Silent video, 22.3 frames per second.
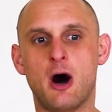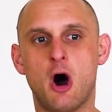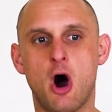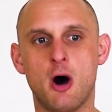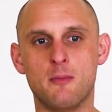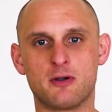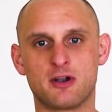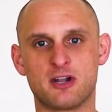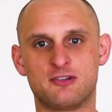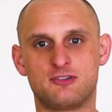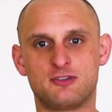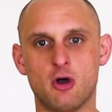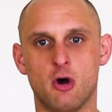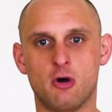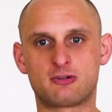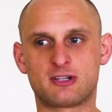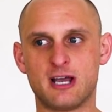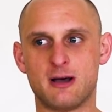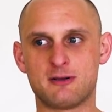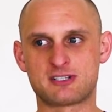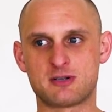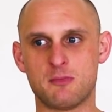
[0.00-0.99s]
I'm not a
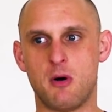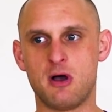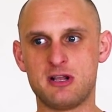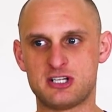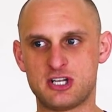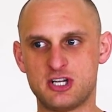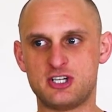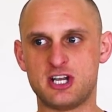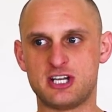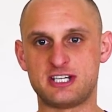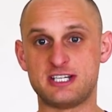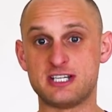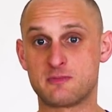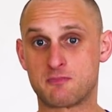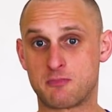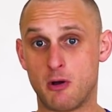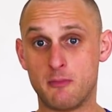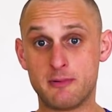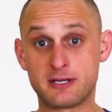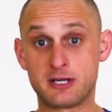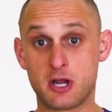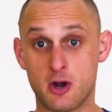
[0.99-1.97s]
doctor, so my suggestion is
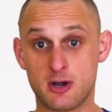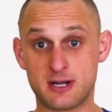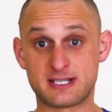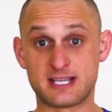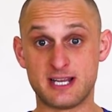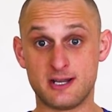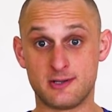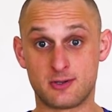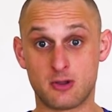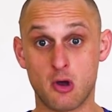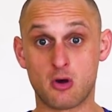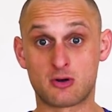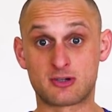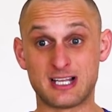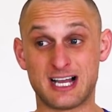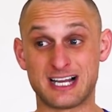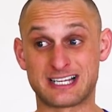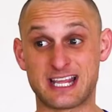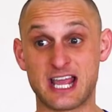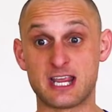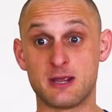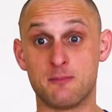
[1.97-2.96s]
probably go to see a
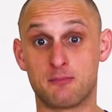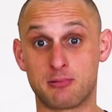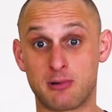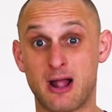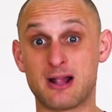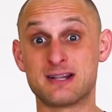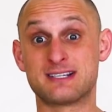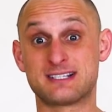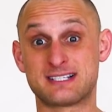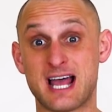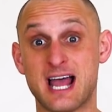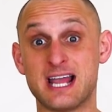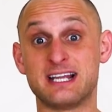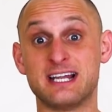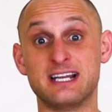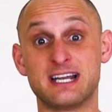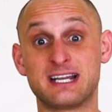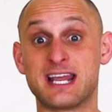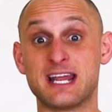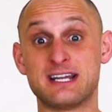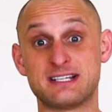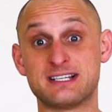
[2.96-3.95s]
doctor, get your bloods
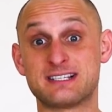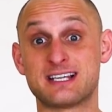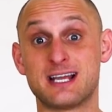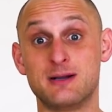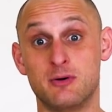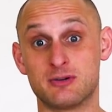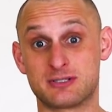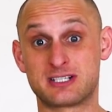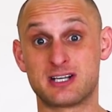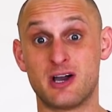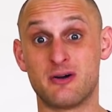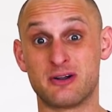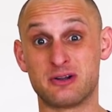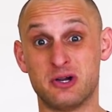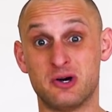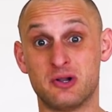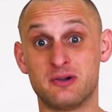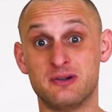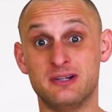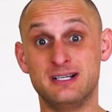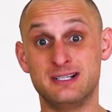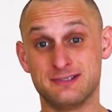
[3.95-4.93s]
taken and get to see what's going
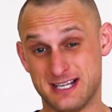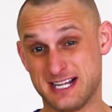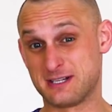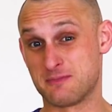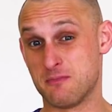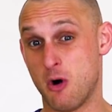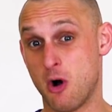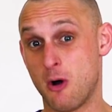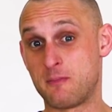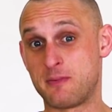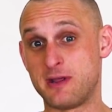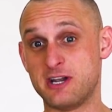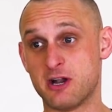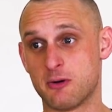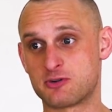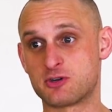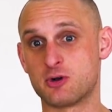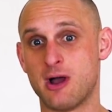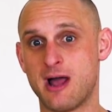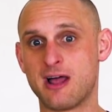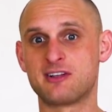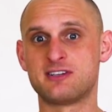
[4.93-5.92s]
on. That's my opinion.
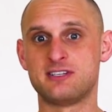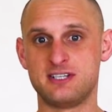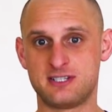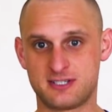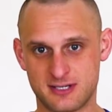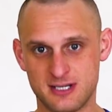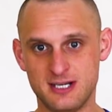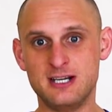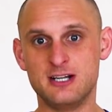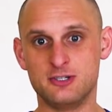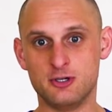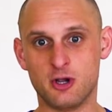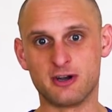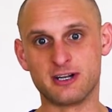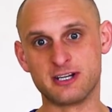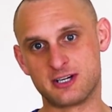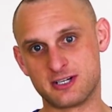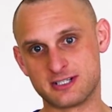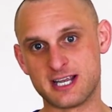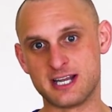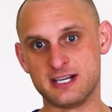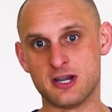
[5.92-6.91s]
I'm sure Alex is
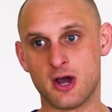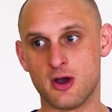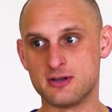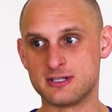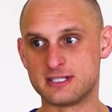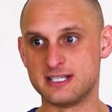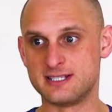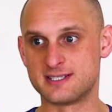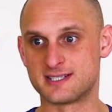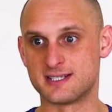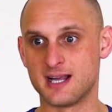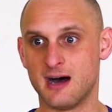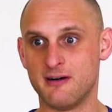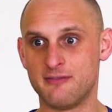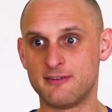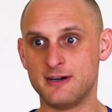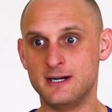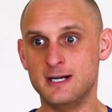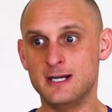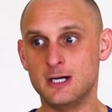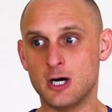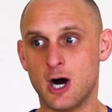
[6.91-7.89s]
nodding because he knows this stuff.